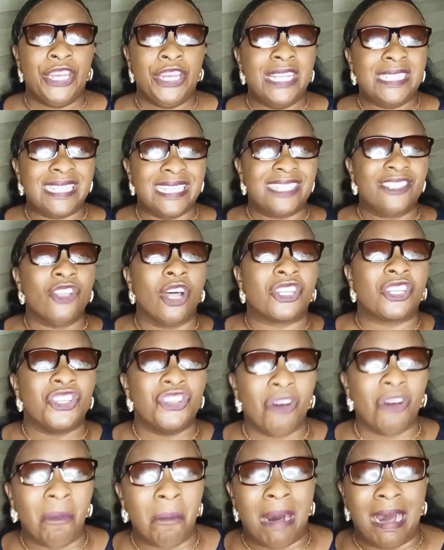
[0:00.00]
This is not
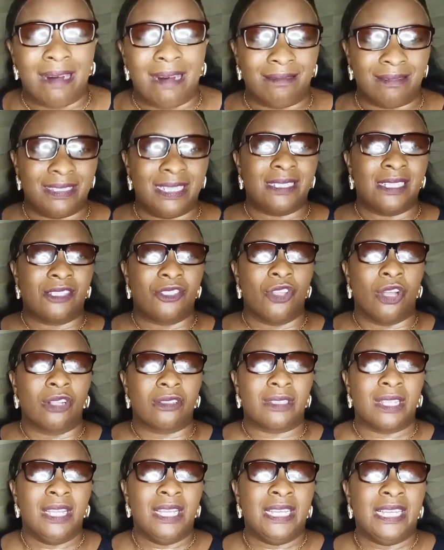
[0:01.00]
normal. It's
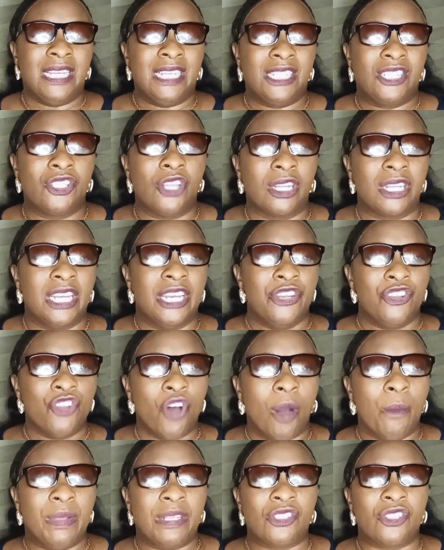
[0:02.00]
not the
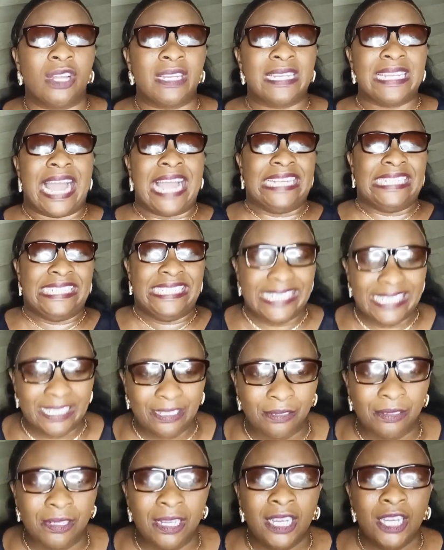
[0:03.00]
norm. It's not the
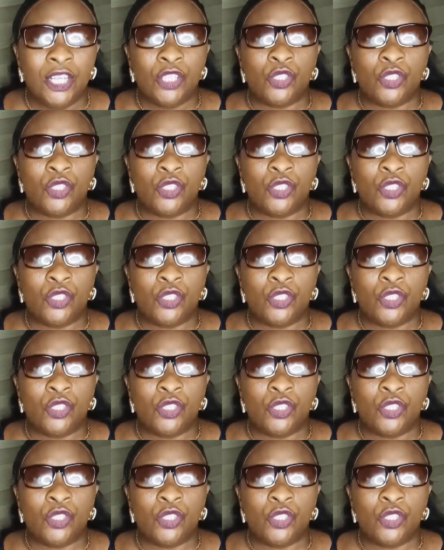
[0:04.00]
ideal.